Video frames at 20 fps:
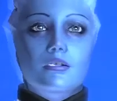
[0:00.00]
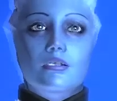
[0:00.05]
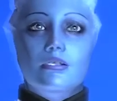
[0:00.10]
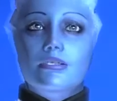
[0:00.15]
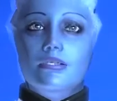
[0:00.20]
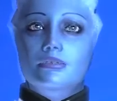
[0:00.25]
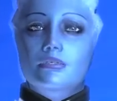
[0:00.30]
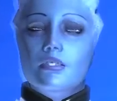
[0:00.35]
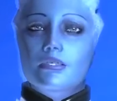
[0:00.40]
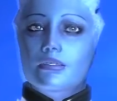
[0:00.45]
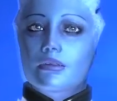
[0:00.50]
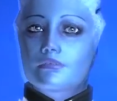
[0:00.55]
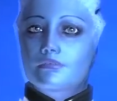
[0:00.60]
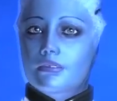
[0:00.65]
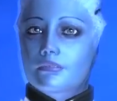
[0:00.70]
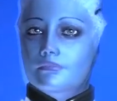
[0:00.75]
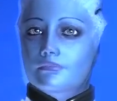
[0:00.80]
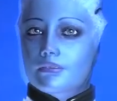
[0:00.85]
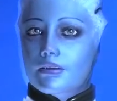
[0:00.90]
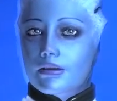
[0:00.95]
There is an
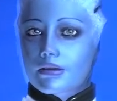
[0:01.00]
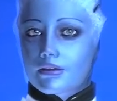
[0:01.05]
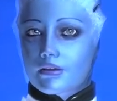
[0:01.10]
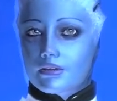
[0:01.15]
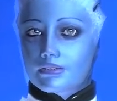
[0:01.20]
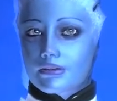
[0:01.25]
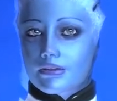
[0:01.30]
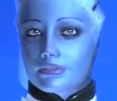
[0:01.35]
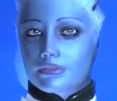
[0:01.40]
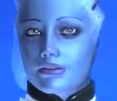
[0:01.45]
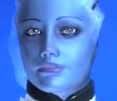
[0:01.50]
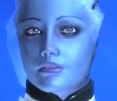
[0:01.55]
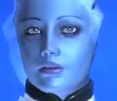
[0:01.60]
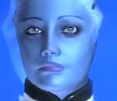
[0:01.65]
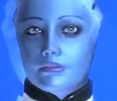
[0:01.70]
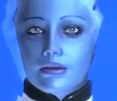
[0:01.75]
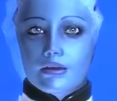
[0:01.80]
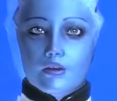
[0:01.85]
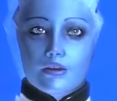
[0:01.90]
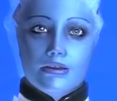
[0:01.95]
elevator back in the center of the
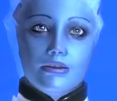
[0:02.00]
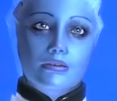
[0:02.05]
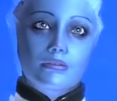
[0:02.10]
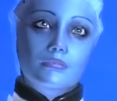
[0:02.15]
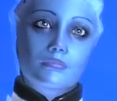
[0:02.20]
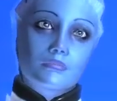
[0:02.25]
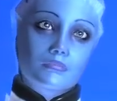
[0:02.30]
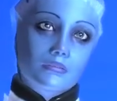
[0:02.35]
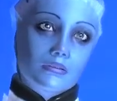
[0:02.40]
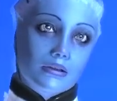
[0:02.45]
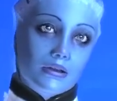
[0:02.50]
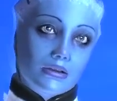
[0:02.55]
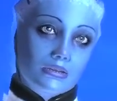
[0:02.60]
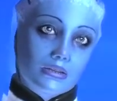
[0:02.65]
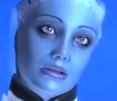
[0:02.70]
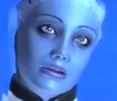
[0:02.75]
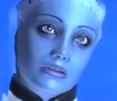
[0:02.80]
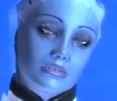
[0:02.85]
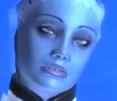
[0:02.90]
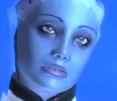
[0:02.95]
tower. At
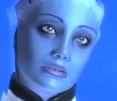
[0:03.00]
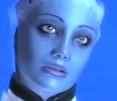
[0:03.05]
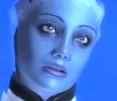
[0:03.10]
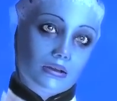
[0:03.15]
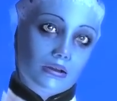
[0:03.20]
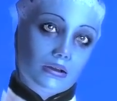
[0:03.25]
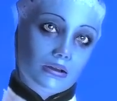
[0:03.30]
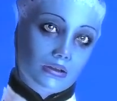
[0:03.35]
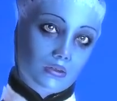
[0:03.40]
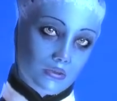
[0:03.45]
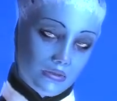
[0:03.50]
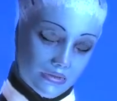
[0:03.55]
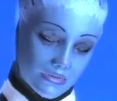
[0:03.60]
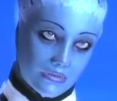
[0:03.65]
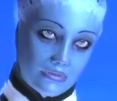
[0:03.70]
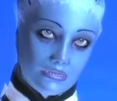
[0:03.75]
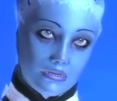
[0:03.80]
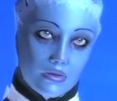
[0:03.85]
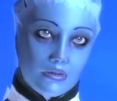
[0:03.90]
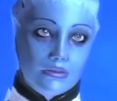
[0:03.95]
least I, I think
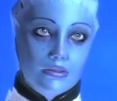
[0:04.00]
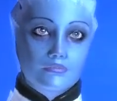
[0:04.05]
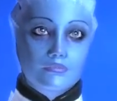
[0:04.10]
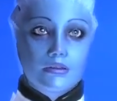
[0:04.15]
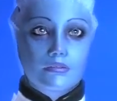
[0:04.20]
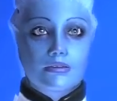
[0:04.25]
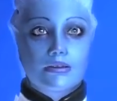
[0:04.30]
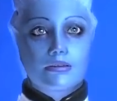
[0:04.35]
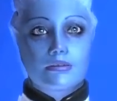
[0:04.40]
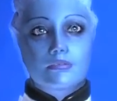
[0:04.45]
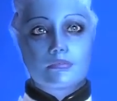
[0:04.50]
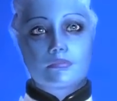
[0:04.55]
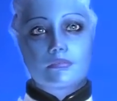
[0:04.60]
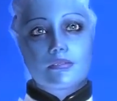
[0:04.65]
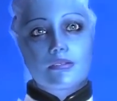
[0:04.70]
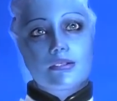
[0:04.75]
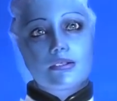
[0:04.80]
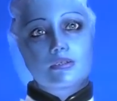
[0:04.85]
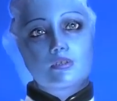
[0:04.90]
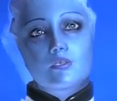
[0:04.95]
it's an elevator.
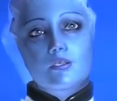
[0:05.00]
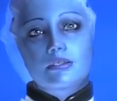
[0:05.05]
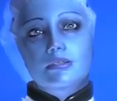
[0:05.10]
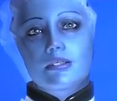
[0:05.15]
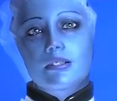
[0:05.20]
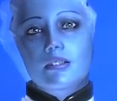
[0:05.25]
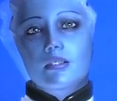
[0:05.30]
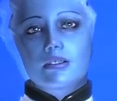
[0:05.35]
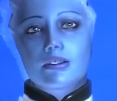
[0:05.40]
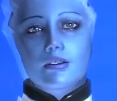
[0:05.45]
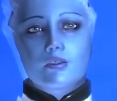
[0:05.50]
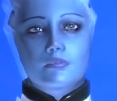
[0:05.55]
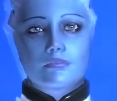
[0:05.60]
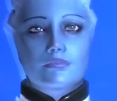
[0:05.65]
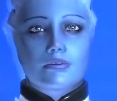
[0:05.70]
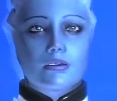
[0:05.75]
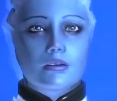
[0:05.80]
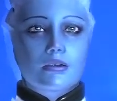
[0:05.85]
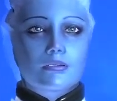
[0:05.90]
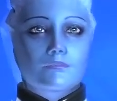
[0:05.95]
It should take us out of
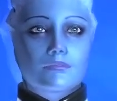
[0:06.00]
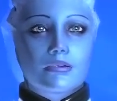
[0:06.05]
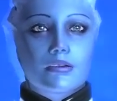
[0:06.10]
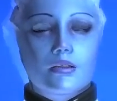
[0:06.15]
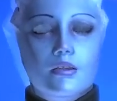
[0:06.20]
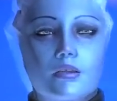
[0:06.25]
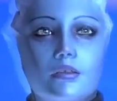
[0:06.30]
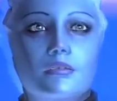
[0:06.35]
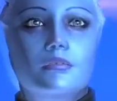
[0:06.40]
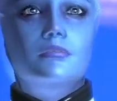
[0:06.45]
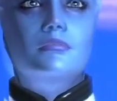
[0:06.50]
here. Come on!